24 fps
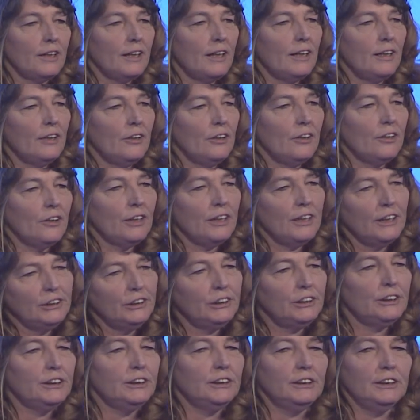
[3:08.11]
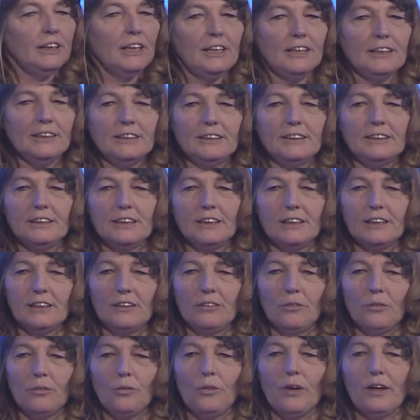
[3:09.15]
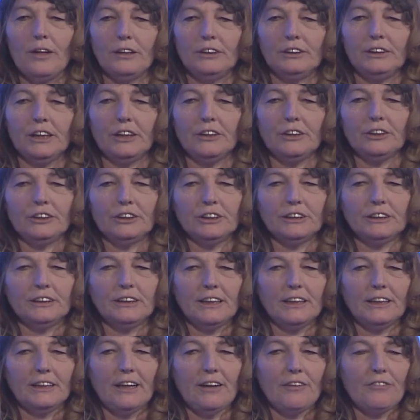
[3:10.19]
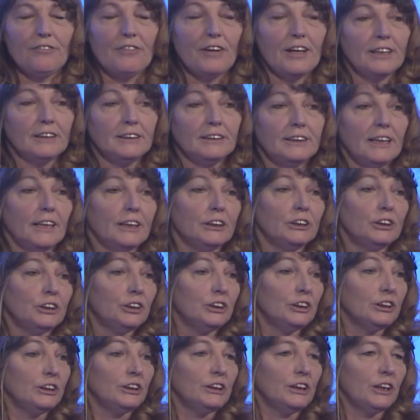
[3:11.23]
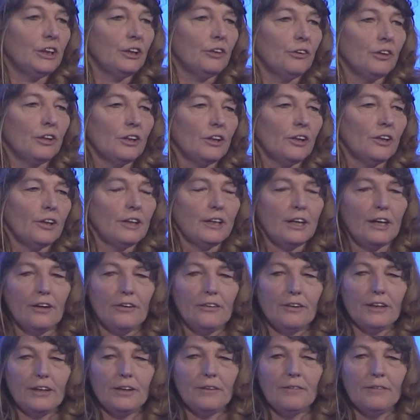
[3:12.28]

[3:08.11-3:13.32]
in their kitchen, and see what challenges that they face. That's just here in Clark County.